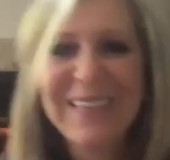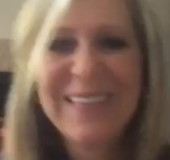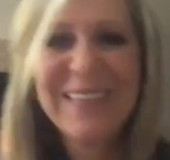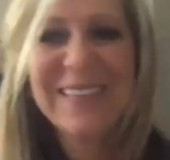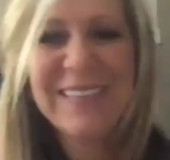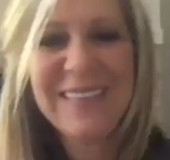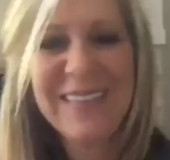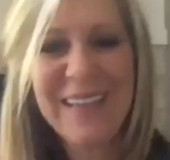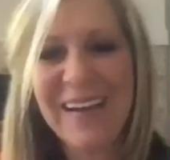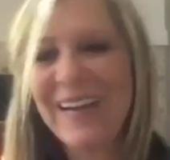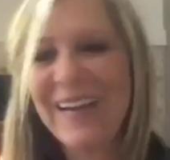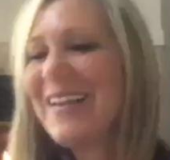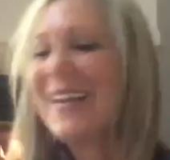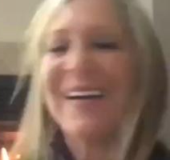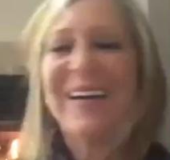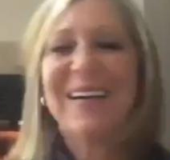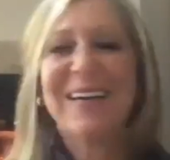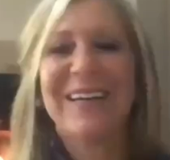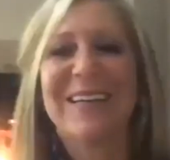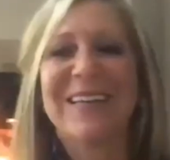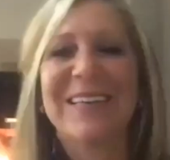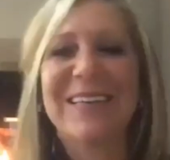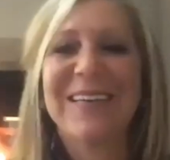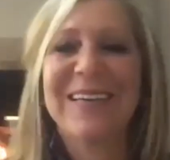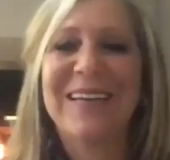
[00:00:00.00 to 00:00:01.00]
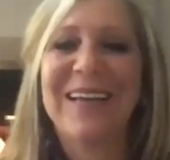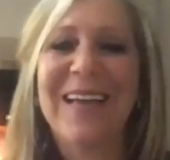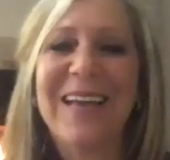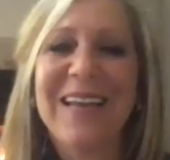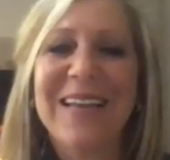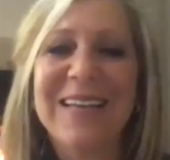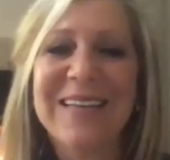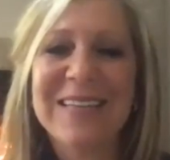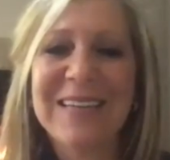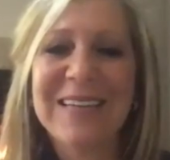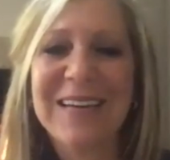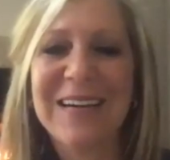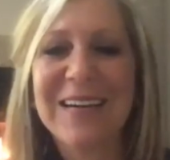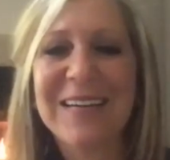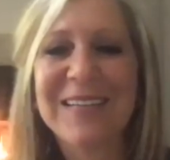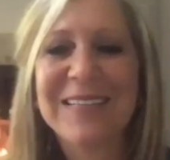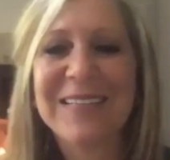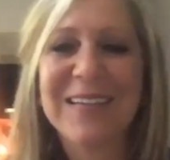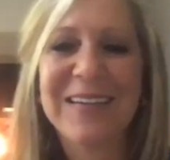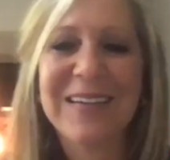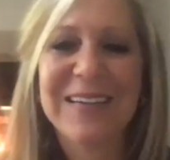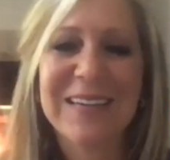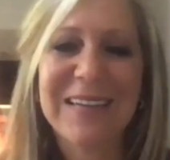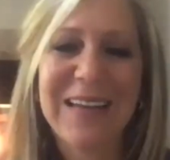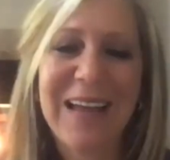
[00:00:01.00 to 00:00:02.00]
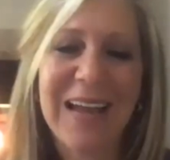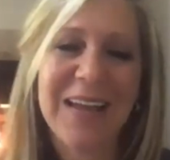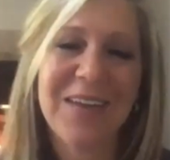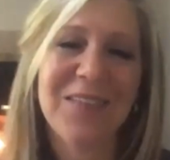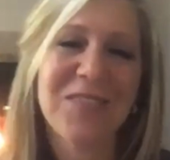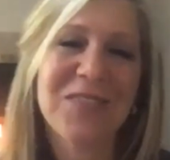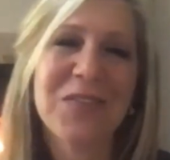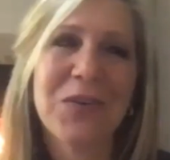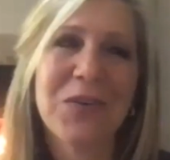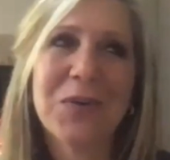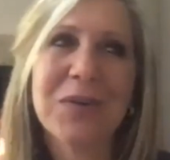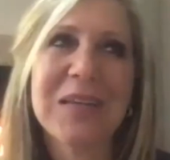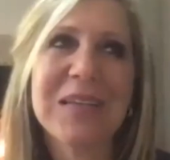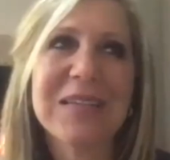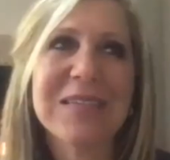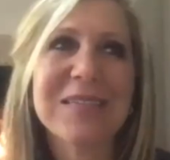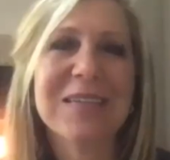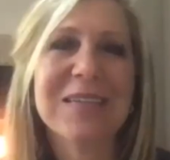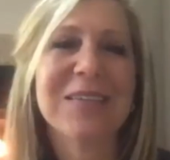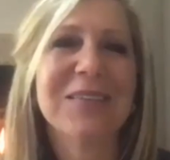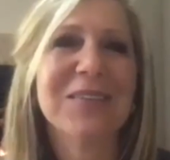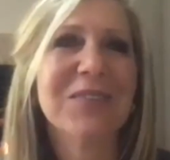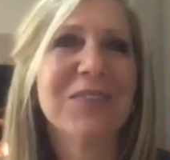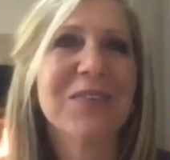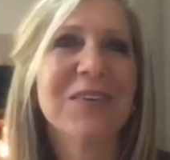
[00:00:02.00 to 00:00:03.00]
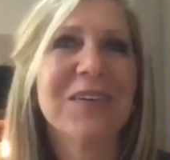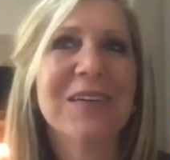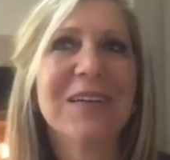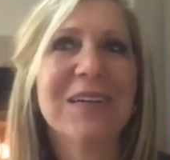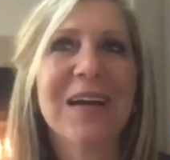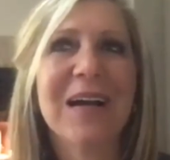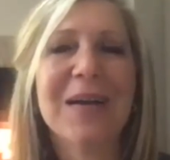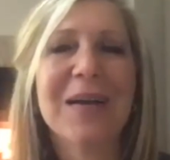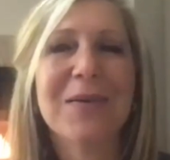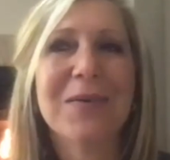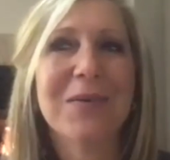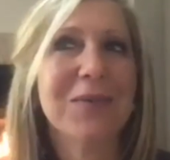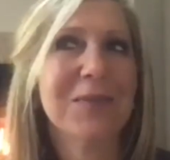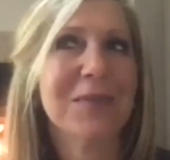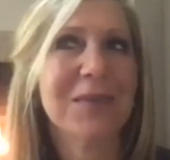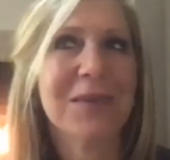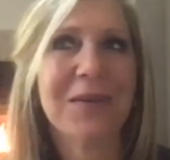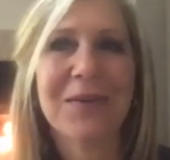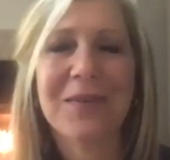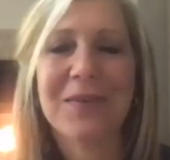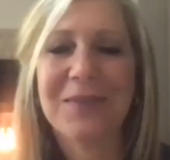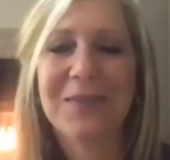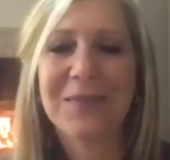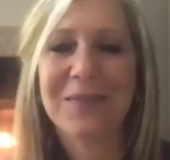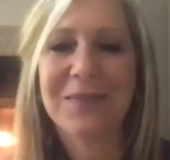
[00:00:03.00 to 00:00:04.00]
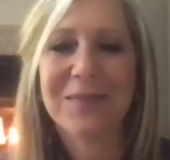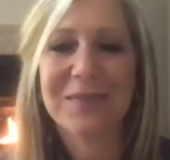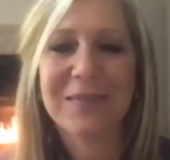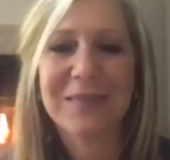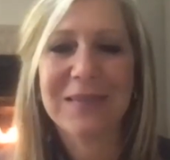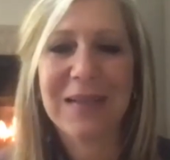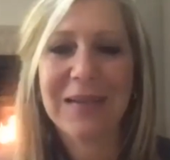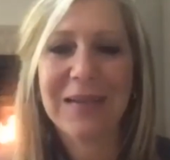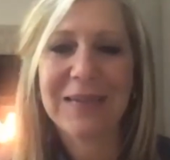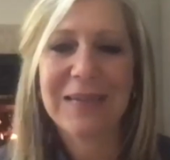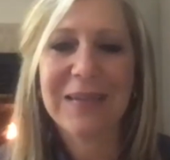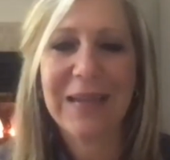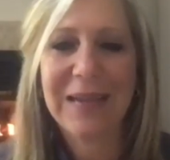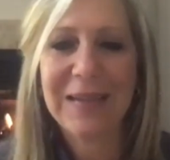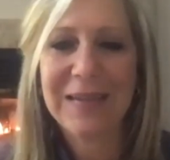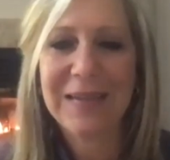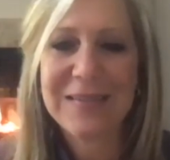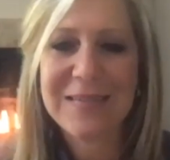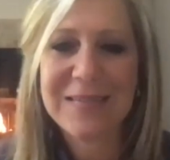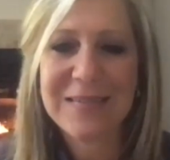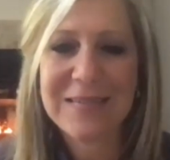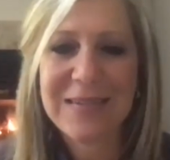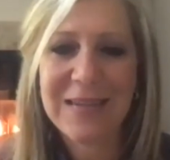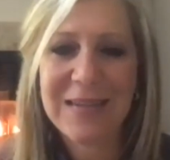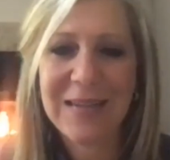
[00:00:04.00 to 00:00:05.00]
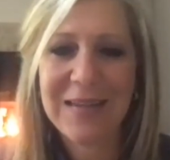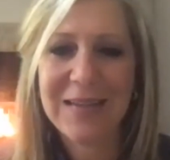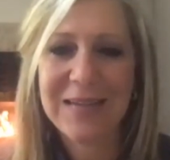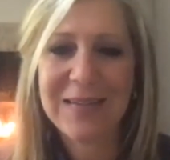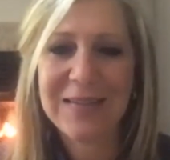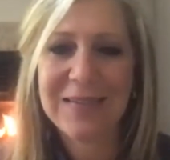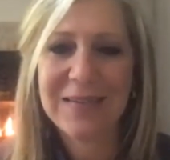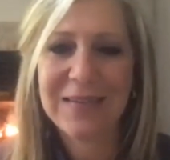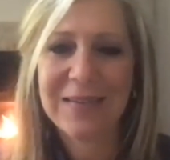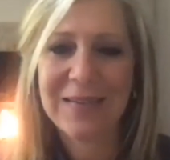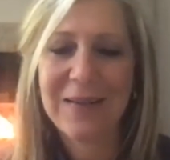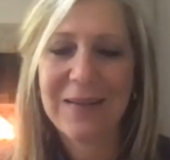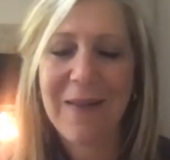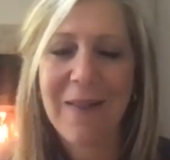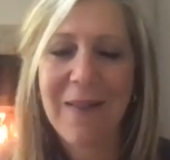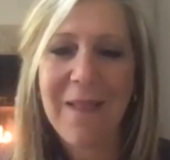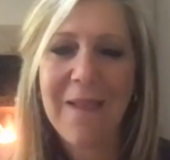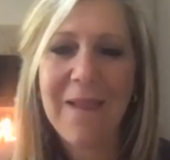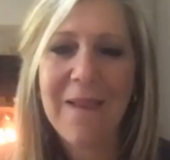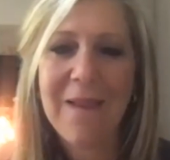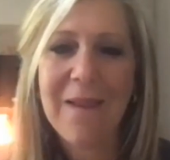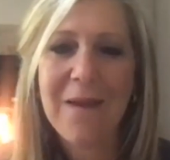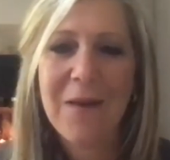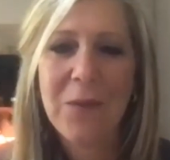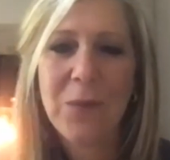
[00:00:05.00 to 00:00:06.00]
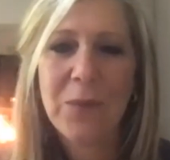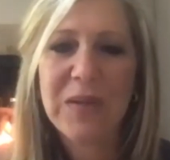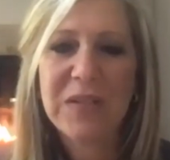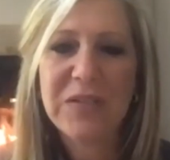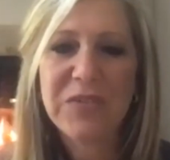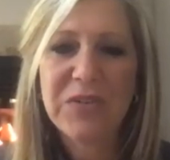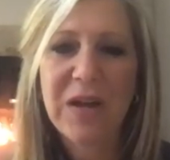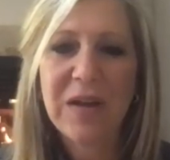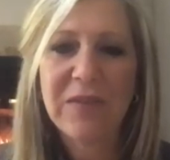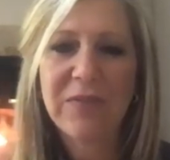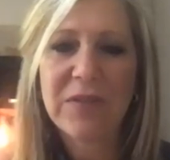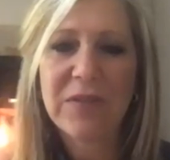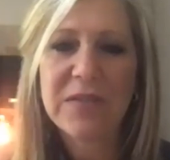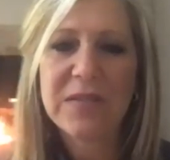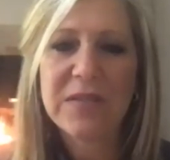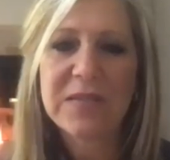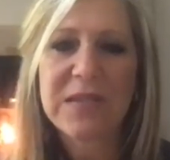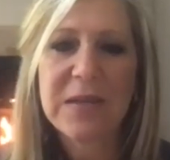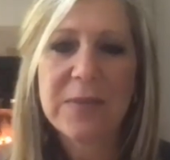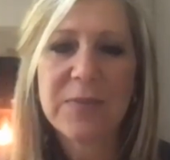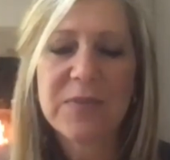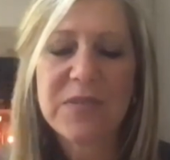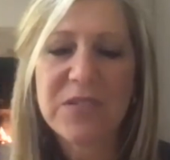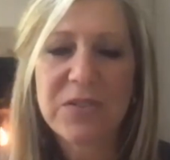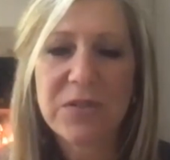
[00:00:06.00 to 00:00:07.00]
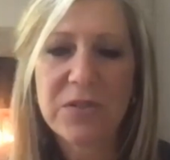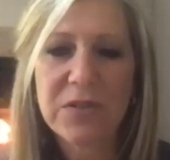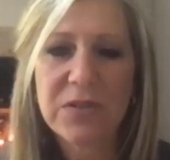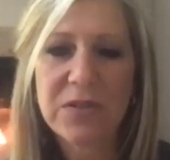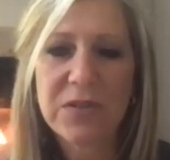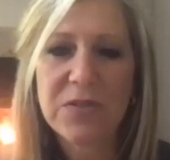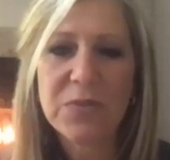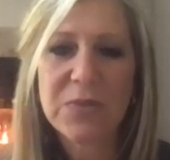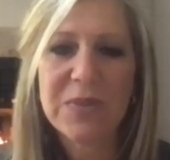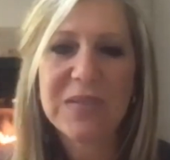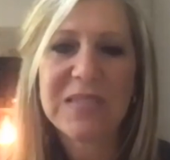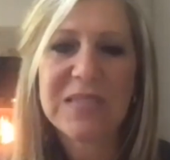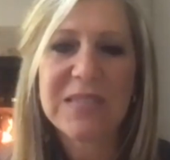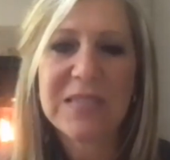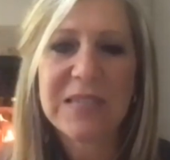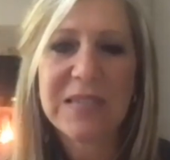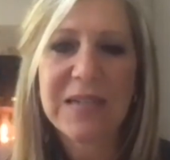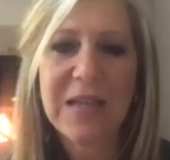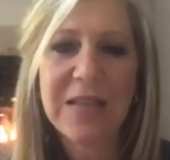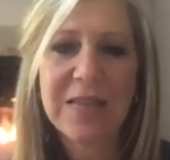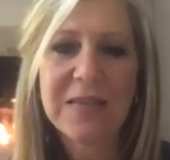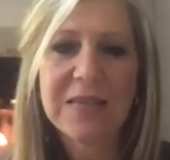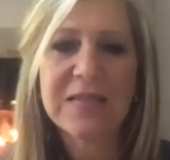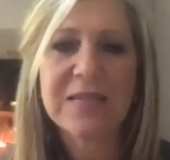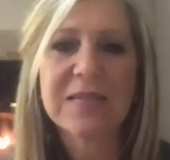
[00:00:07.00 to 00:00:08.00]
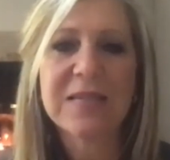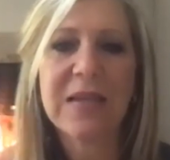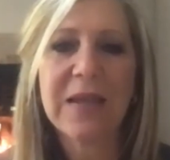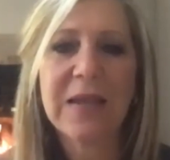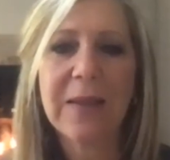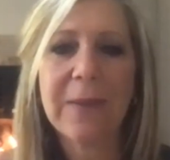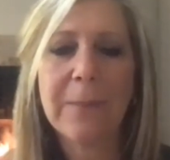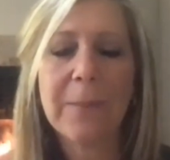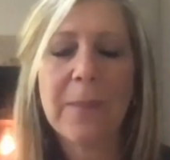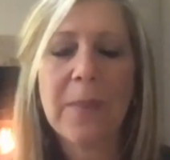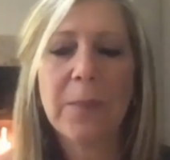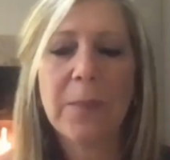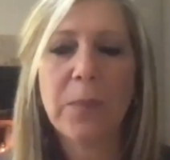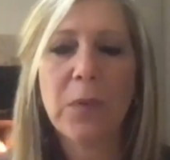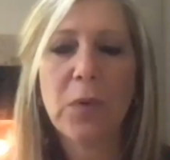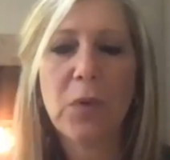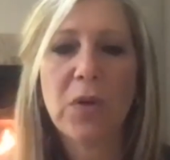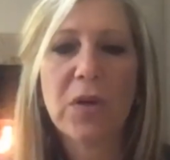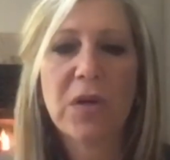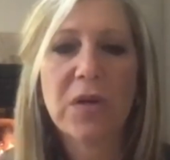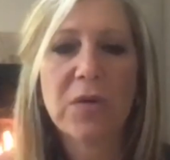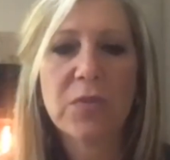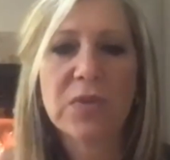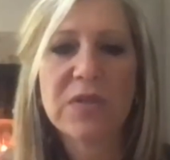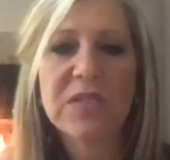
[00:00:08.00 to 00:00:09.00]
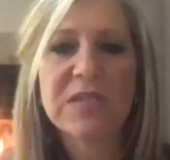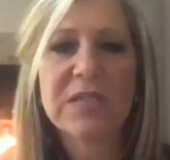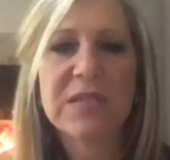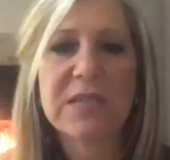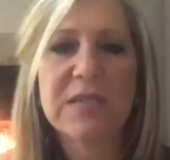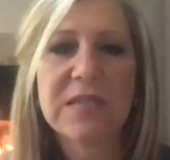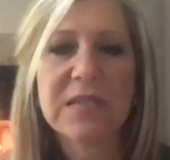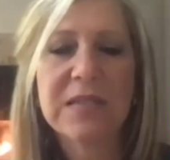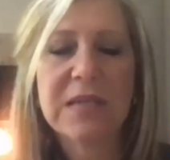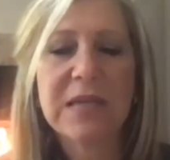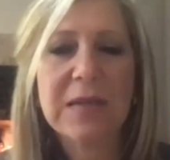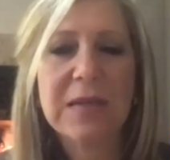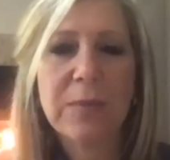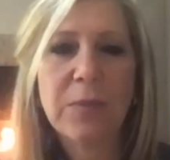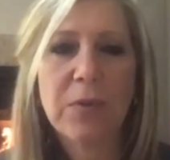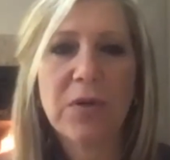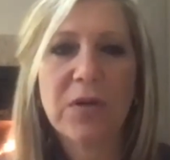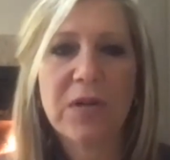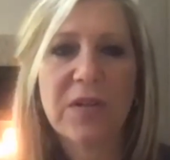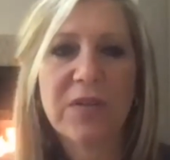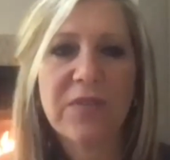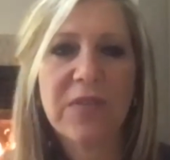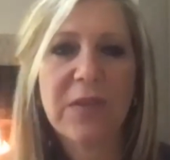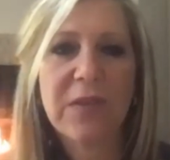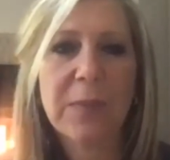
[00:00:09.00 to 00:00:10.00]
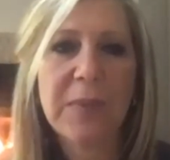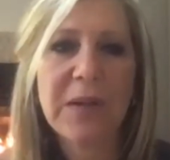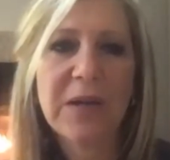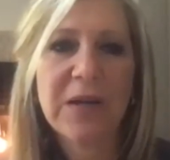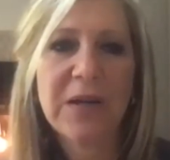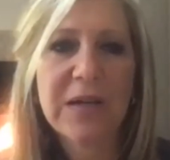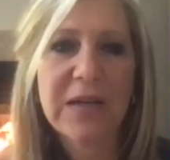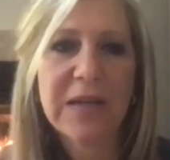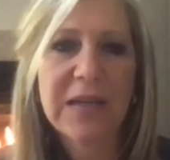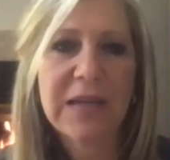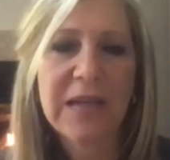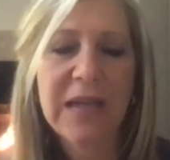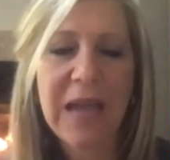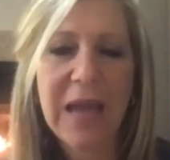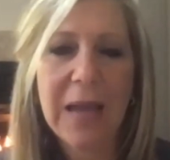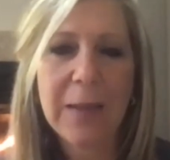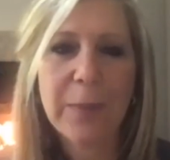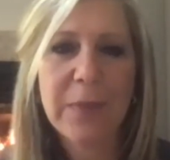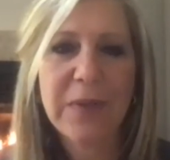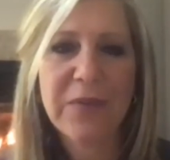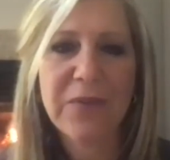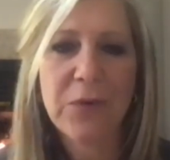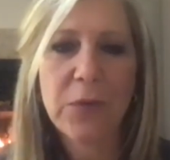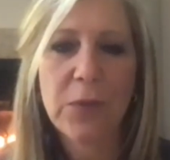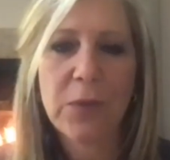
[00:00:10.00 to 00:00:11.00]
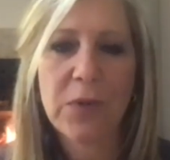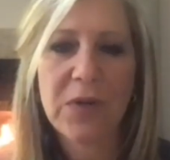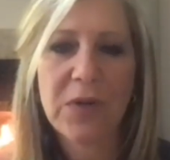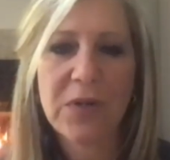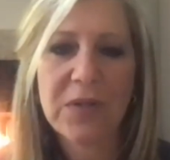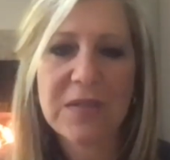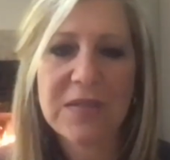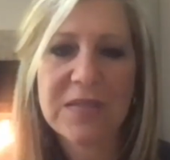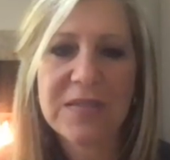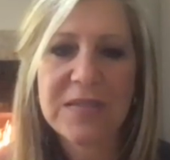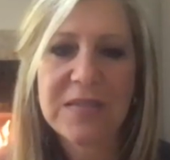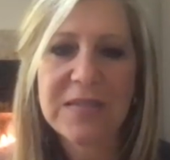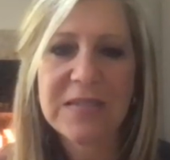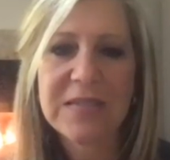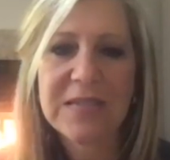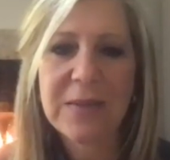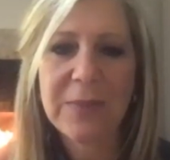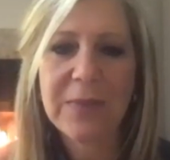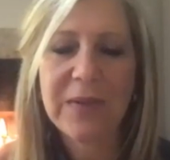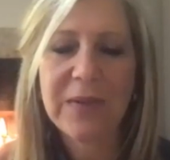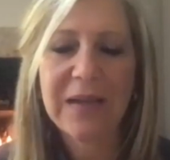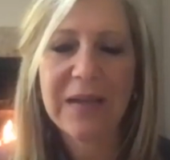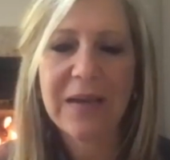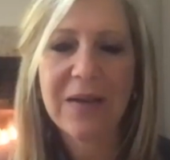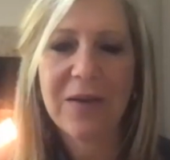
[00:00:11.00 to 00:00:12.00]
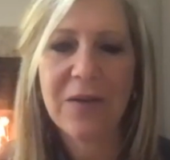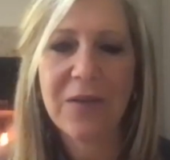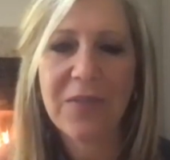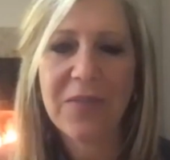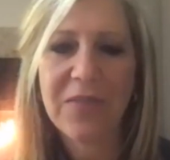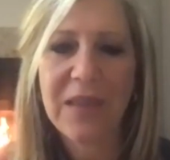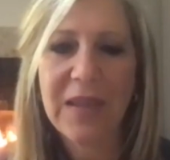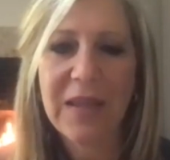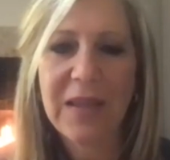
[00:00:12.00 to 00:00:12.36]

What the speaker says: not hard. And Doug and I have known each other for, I don't know, decades. And we travel in the same circles. We sit on the same board, which is the board of the American Academy for Oral and Systemic Health.